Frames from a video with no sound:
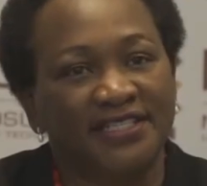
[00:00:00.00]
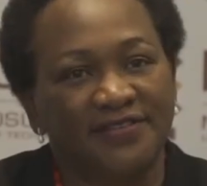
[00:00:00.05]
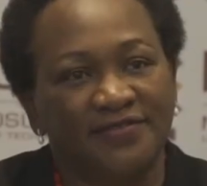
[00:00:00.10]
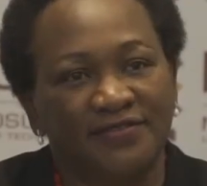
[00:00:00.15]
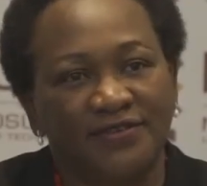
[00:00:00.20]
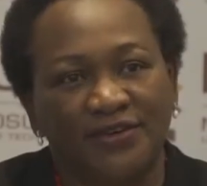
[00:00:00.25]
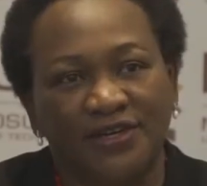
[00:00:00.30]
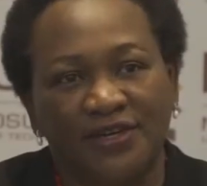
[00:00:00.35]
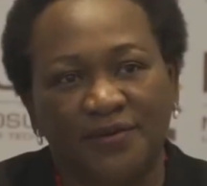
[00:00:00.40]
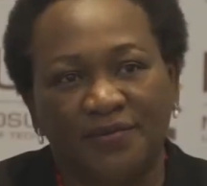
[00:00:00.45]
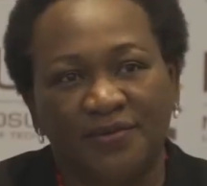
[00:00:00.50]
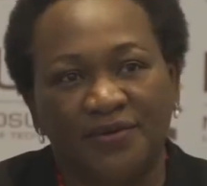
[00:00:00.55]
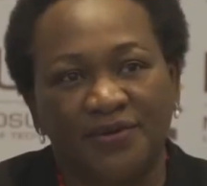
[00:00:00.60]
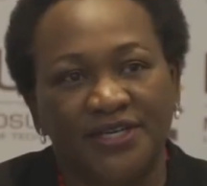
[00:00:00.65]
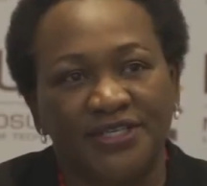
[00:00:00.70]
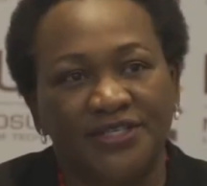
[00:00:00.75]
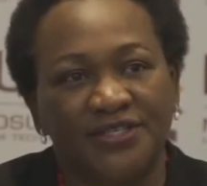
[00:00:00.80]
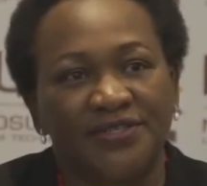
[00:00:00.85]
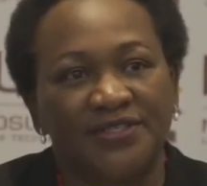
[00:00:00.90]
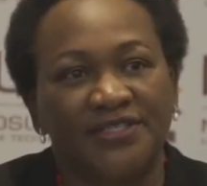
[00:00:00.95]

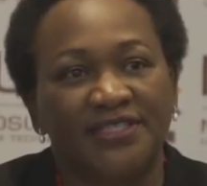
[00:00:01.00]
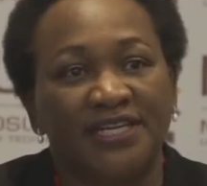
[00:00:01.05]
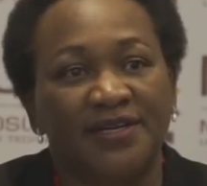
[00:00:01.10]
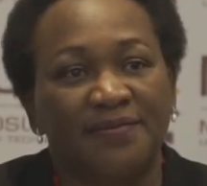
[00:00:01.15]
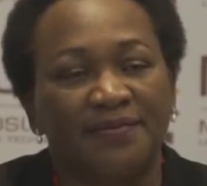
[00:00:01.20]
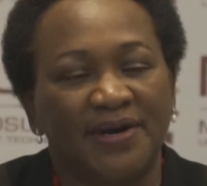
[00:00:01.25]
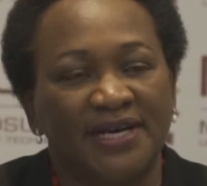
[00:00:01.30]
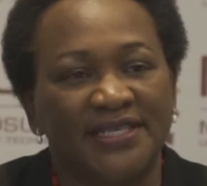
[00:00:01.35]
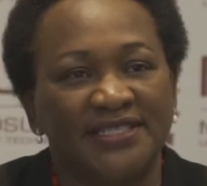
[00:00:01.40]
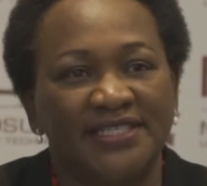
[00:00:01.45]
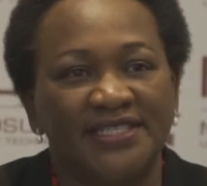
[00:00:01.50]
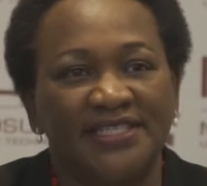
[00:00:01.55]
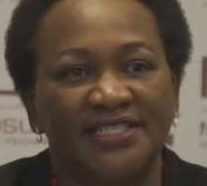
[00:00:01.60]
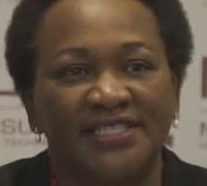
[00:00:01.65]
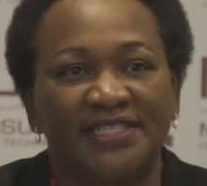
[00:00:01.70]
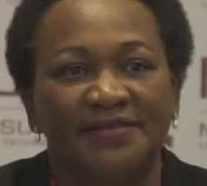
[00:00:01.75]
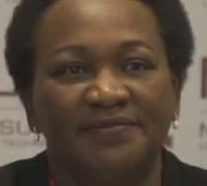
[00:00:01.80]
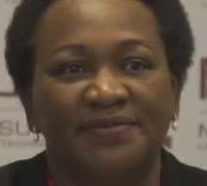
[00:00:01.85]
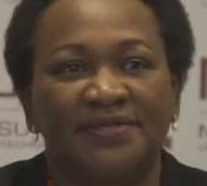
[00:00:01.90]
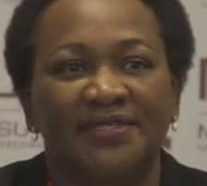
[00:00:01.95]
collaborations and
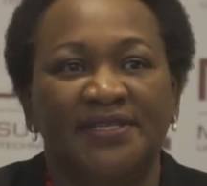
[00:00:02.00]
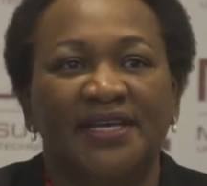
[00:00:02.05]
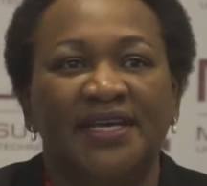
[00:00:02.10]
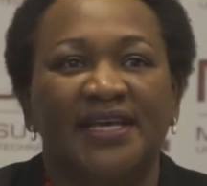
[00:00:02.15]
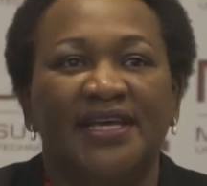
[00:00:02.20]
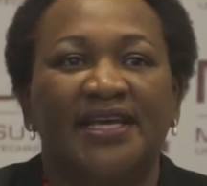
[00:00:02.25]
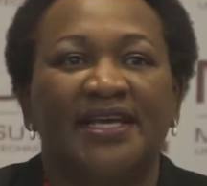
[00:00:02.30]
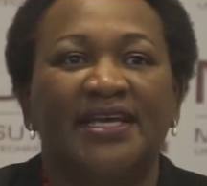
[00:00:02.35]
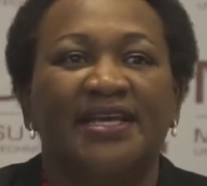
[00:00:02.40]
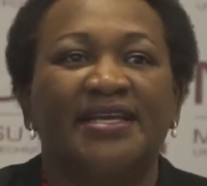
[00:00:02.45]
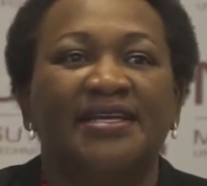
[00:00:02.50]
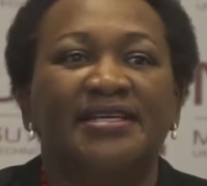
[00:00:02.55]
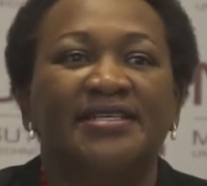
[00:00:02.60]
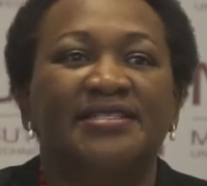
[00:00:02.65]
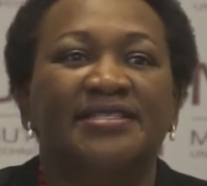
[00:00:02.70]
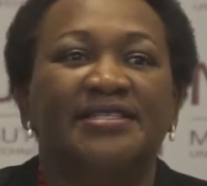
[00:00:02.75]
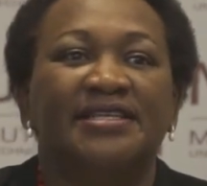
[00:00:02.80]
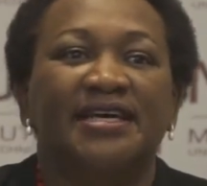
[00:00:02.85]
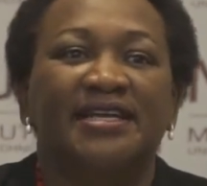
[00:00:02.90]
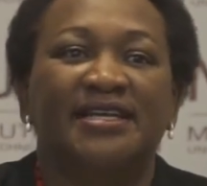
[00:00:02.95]
partnerships is
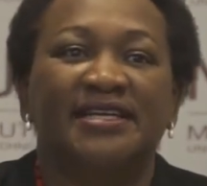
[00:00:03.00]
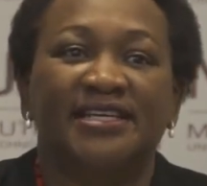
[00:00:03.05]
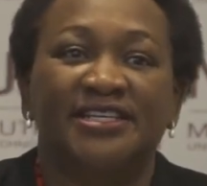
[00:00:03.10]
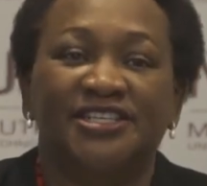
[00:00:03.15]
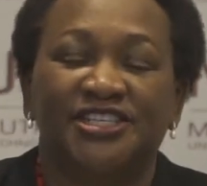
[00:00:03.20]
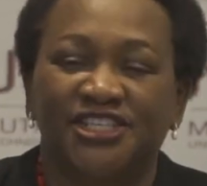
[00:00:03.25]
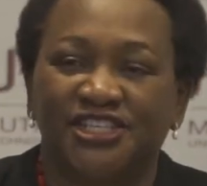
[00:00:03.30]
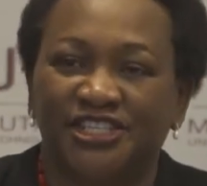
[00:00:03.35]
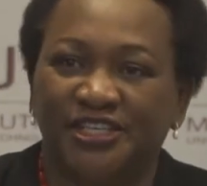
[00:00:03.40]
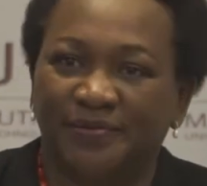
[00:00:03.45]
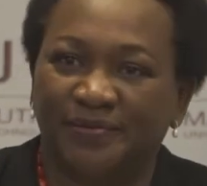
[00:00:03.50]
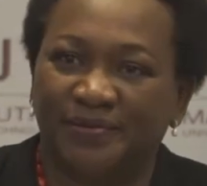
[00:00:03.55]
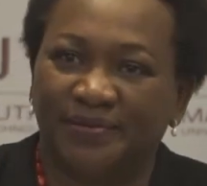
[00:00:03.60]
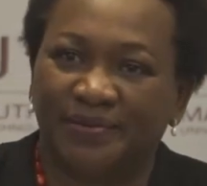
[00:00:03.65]
leadership,